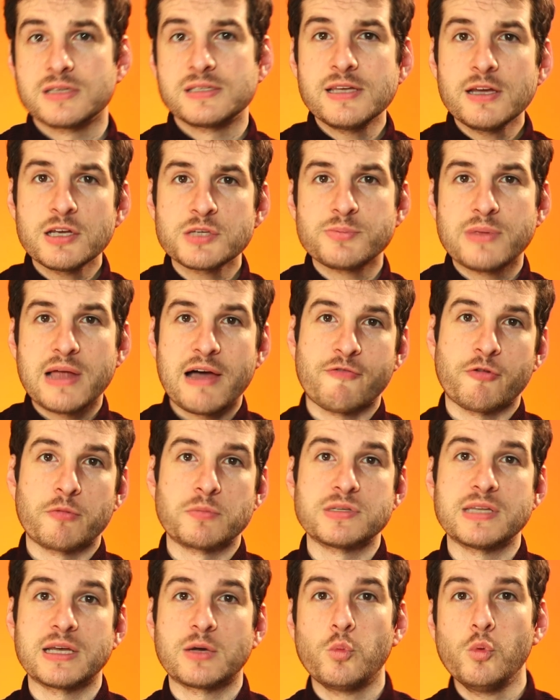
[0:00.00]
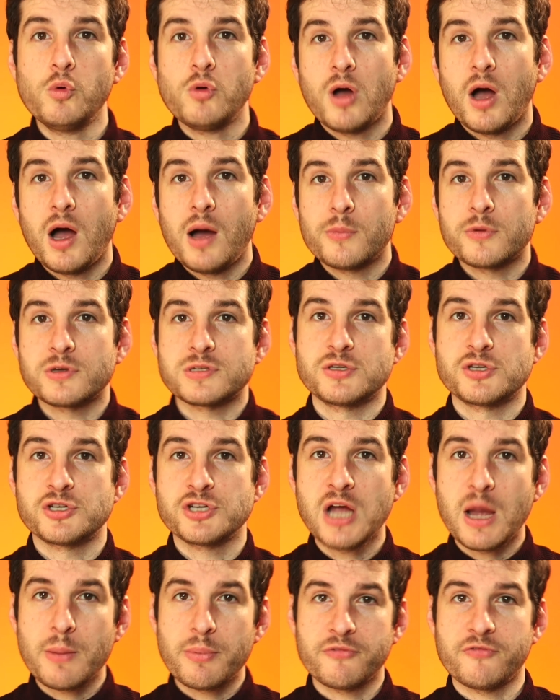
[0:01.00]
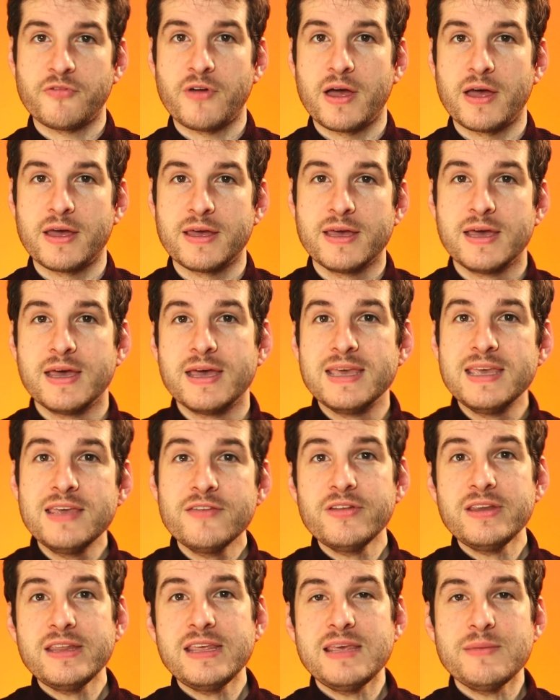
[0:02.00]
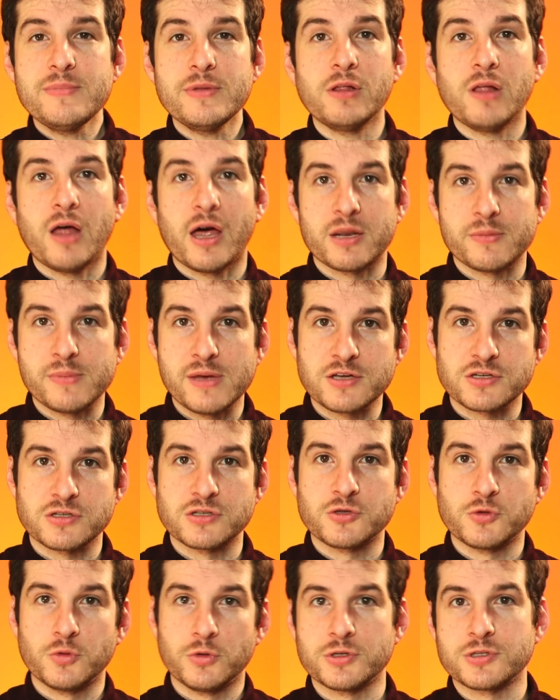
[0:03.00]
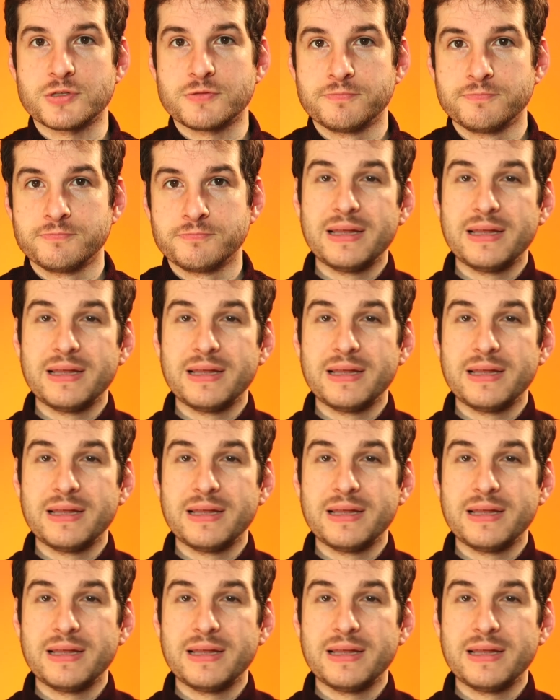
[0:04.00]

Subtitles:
sales platforms like WooCommerce and Shopify, even email automation tools.